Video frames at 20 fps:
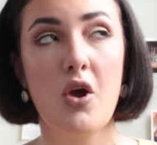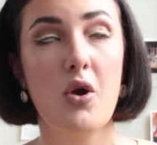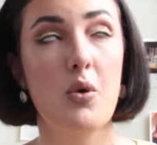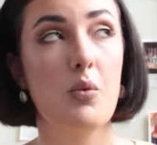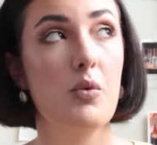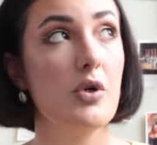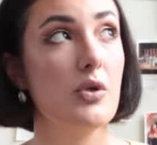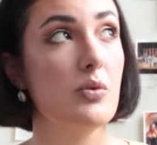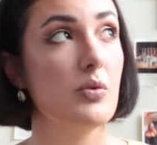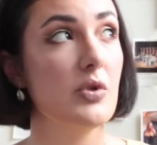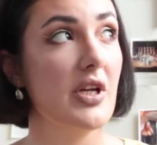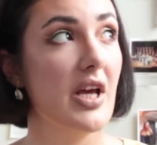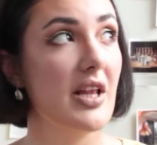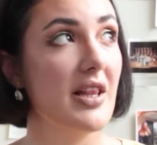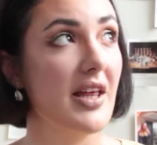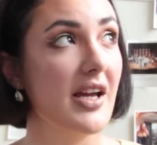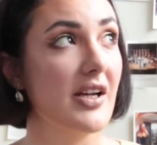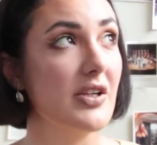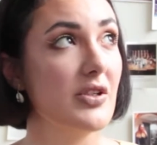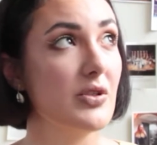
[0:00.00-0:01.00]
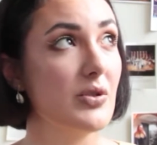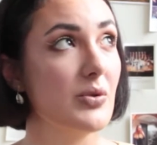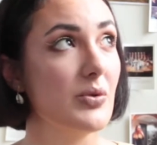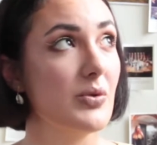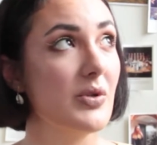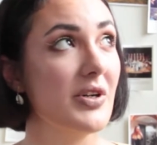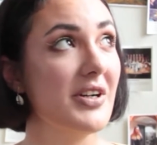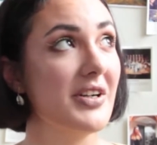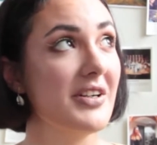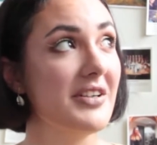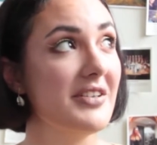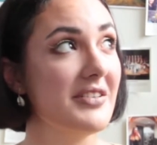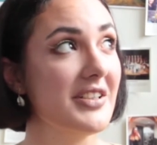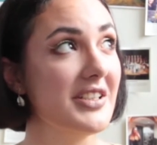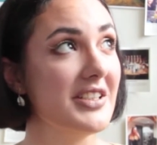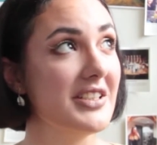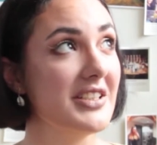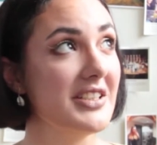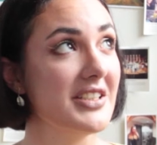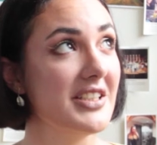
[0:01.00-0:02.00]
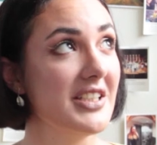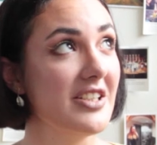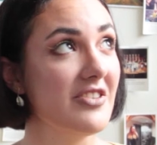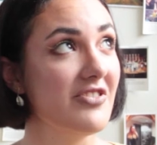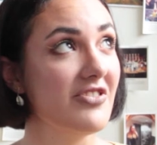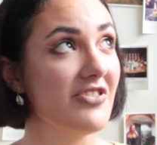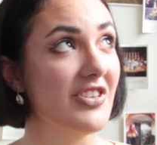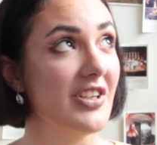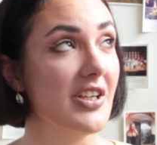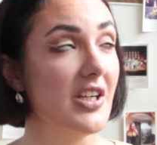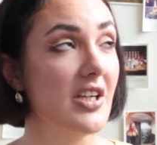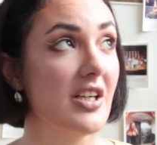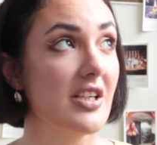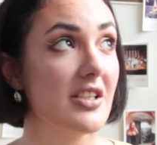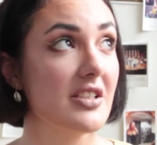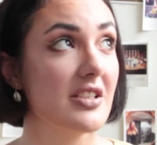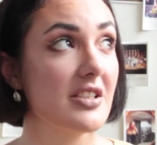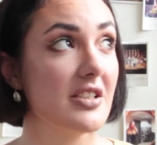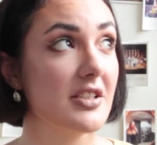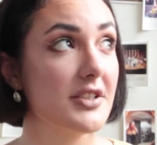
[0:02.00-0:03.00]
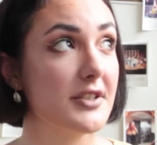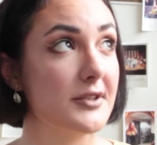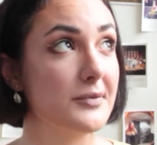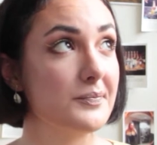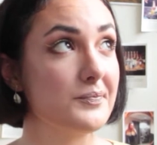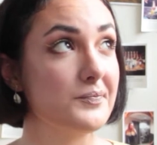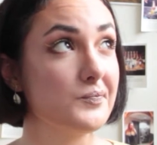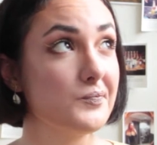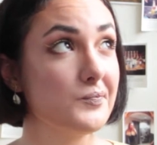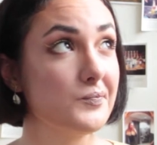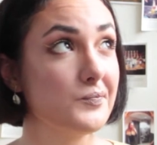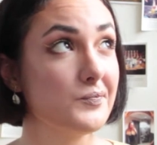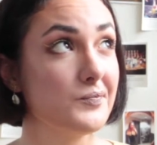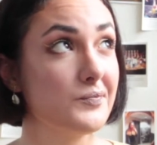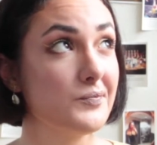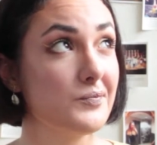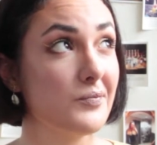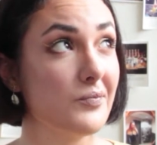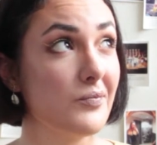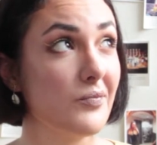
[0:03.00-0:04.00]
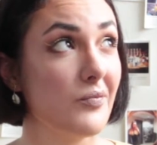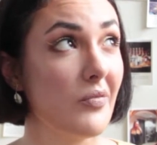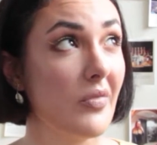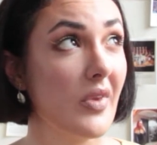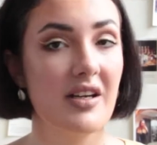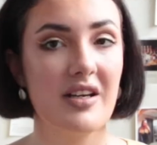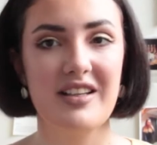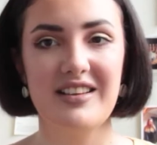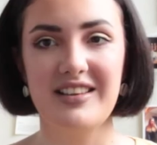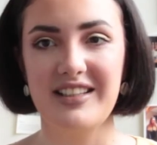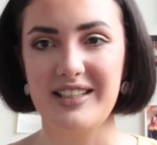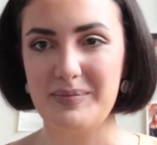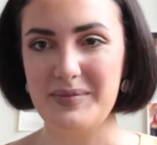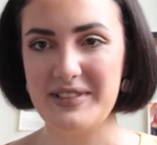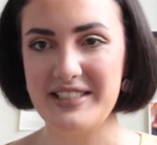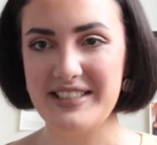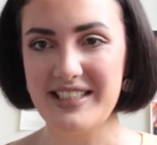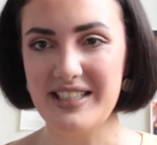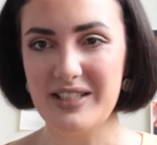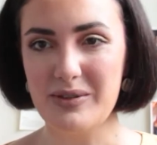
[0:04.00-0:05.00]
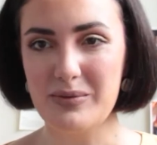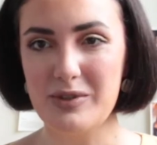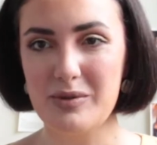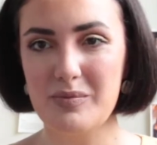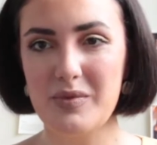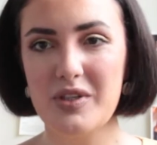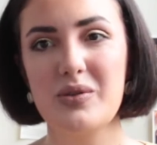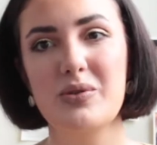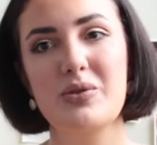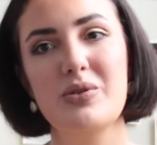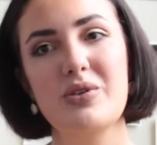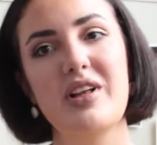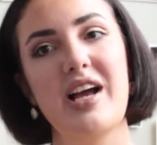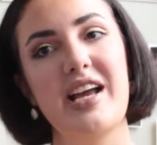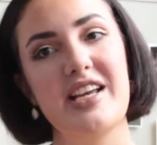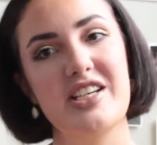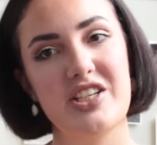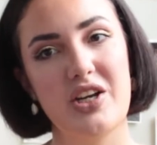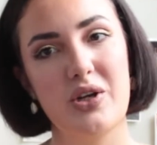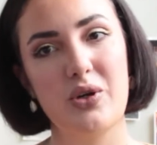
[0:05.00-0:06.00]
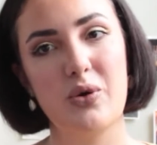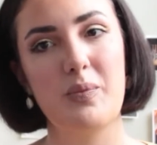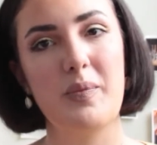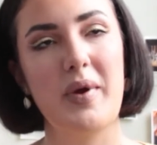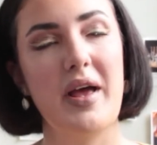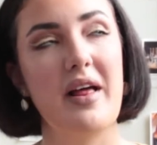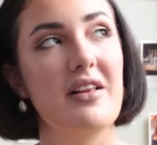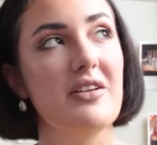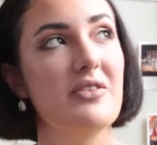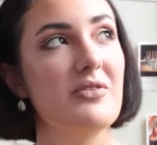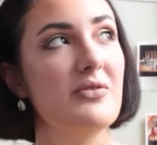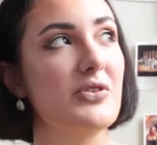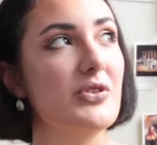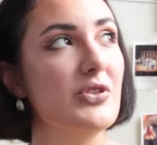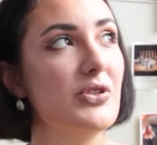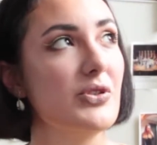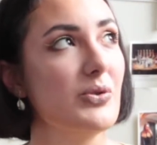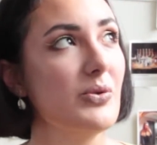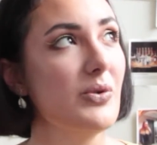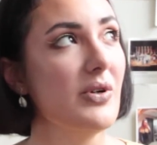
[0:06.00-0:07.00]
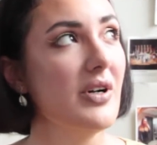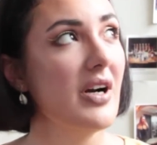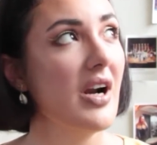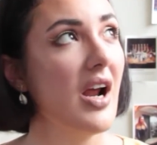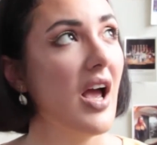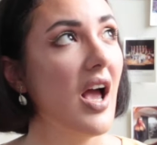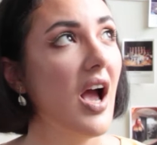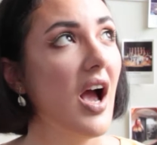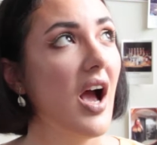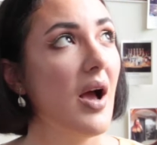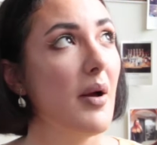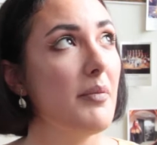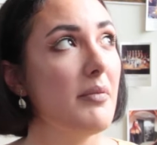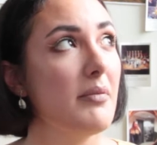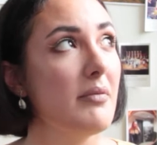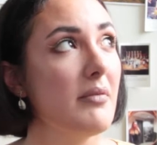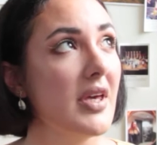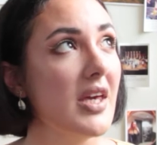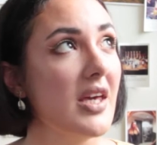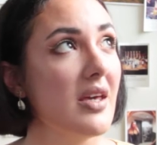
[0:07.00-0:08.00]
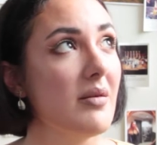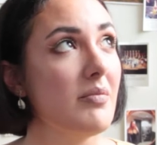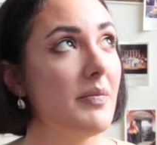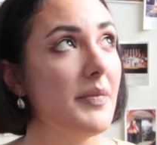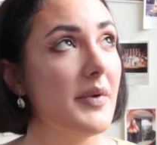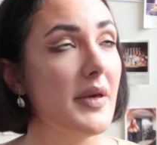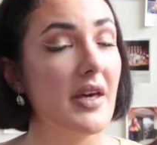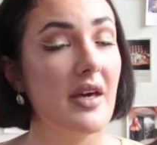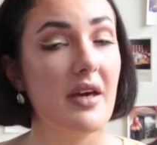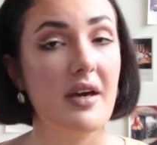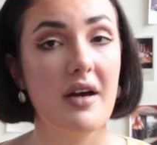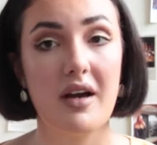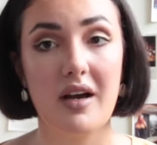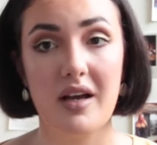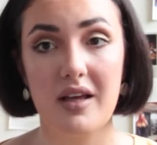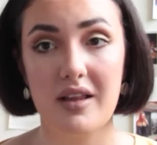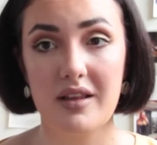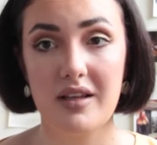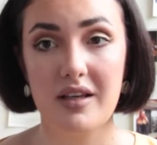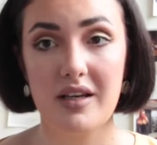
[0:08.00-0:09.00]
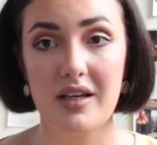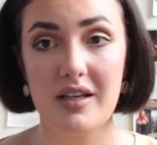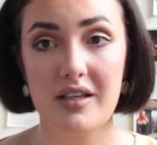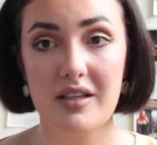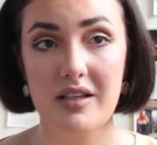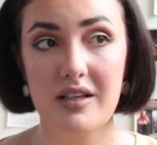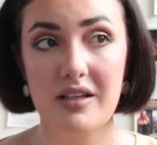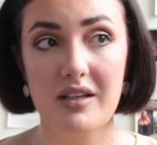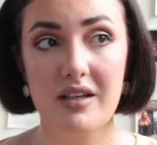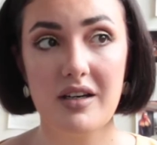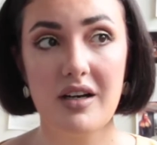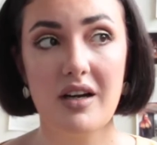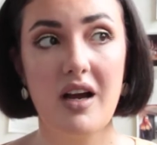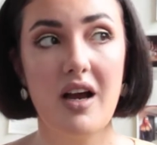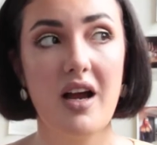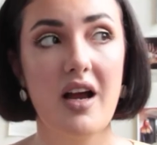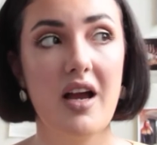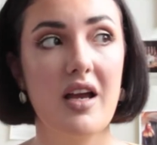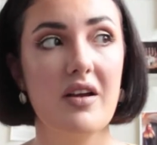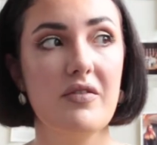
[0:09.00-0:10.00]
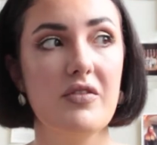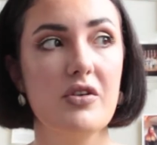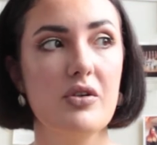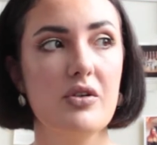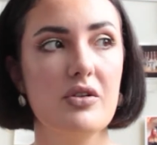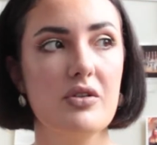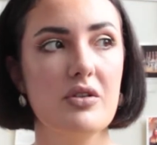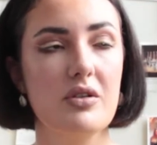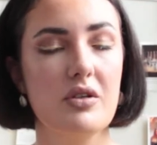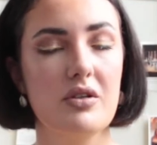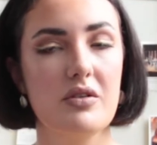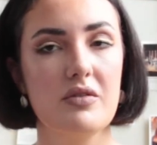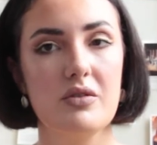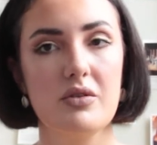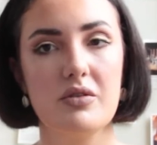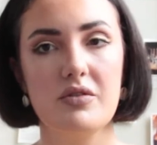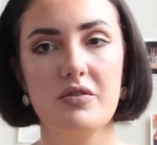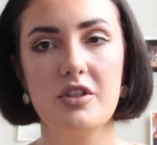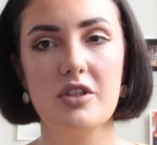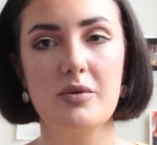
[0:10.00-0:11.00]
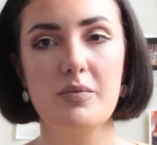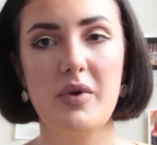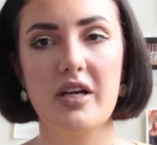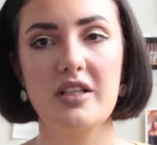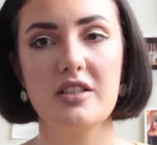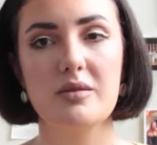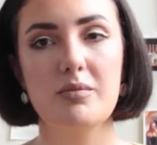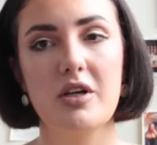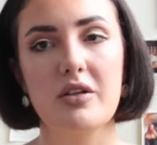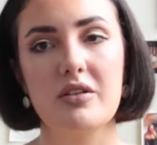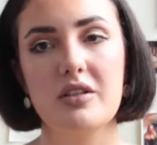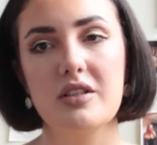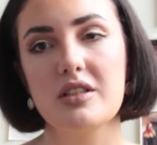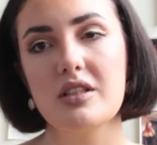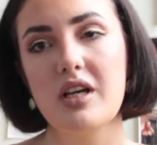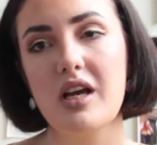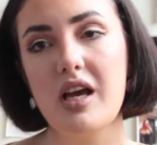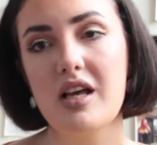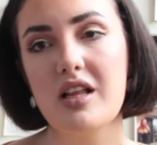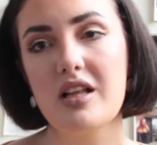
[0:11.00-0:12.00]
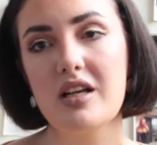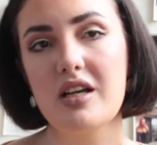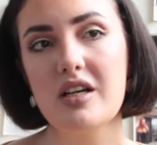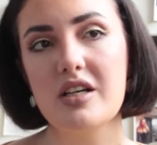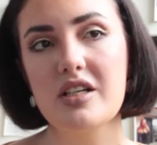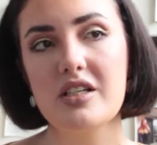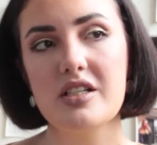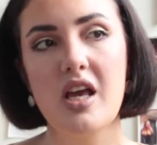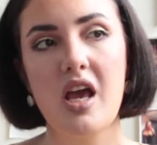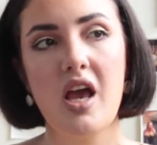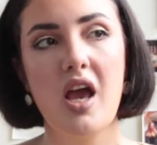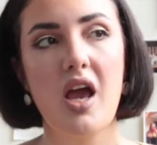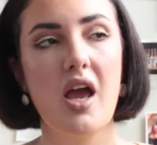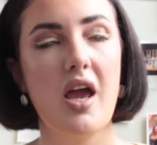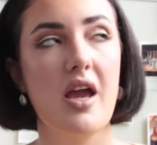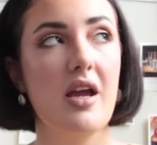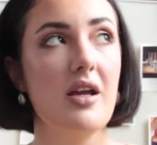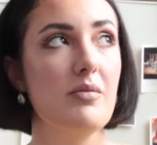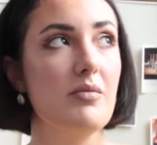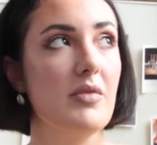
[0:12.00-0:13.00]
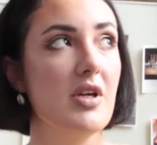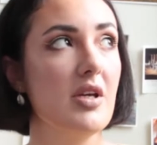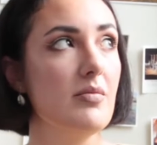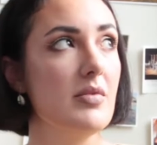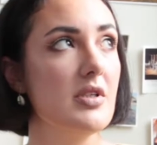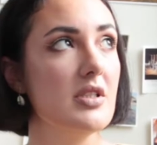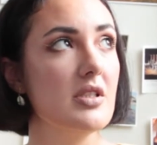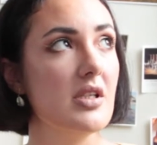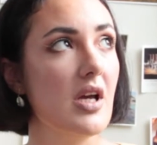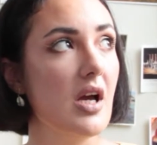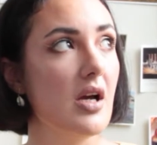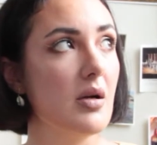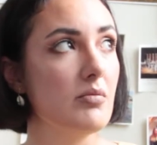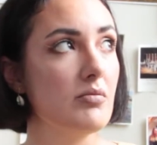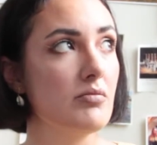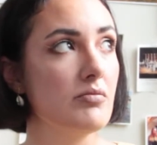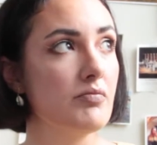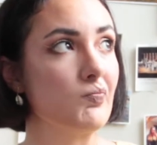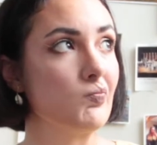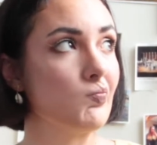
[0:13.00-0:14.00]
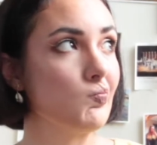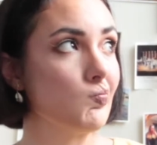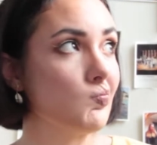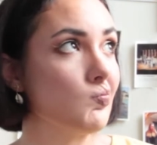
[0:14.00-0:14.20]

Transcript: What would I like to receive is a lipstick would be cool, eyeshadow palette for sure, maybe highlighter. I've heard a lot of good feedbacks about his highlighters, and maybe some,